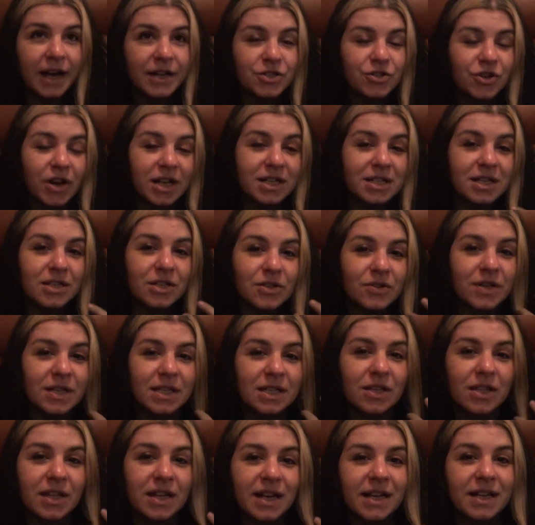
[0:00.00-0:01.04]
I tried to do it
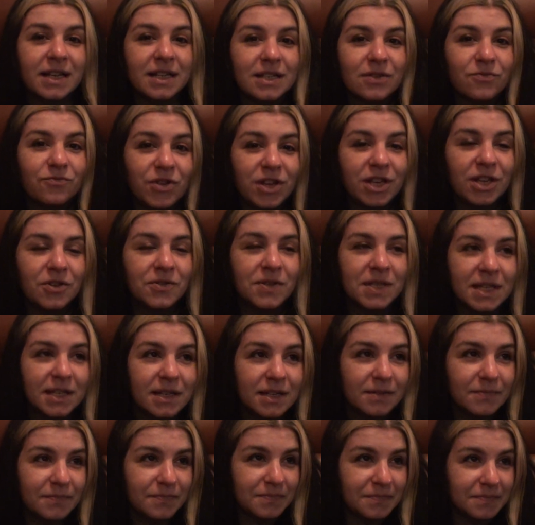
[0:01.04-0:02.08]
so that I could reuse it.